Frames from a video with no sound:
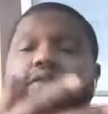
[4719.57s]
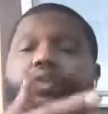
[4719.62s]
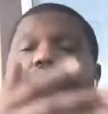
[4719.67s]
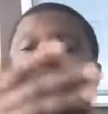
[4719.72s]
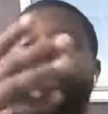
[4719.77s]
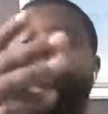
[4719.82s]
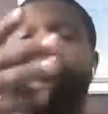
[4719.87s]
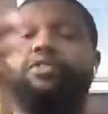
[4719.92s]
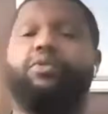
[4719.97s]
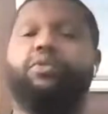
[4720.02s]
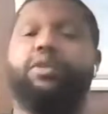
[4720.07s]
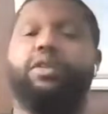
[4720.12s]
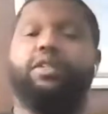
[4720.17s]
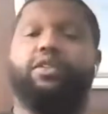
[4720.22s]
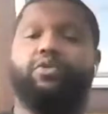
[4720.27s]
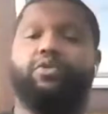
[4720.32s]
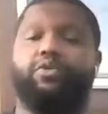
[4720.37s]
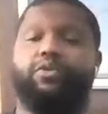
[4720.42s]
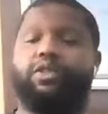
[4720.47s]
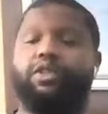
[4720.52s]
So all of the
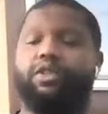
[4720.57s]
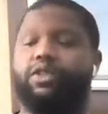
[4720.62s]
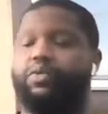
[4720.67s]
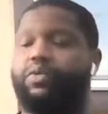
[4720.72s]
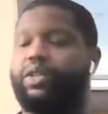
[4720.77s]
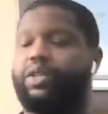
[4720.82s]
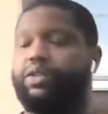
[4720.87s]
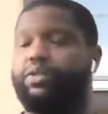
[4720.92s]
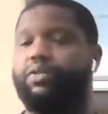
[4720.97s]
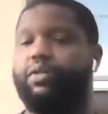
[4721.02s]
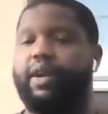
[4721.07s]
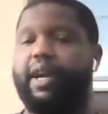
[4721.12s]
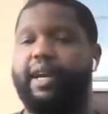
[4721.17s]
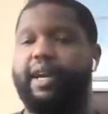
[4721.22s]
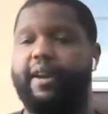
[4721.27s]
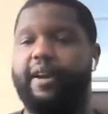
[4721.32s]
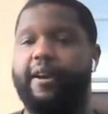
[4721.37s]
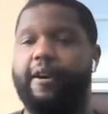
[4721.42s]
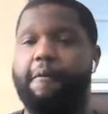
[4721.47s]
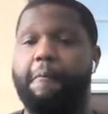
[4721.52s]
ones we just went through right
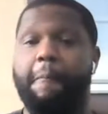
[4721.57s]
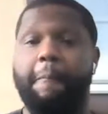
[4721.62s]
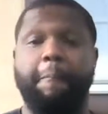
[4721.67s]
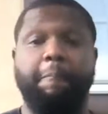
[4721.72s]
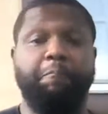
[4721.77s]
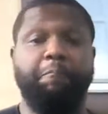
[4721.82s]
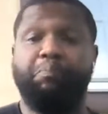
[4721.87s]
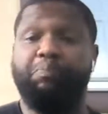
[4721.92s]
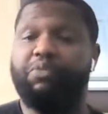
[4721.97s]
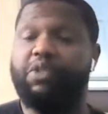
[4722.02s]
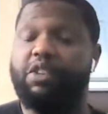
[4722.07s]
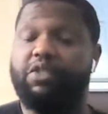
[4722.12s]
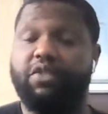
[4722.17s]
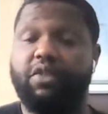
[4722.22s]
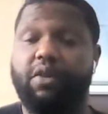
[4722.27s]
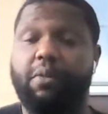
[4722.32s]
now is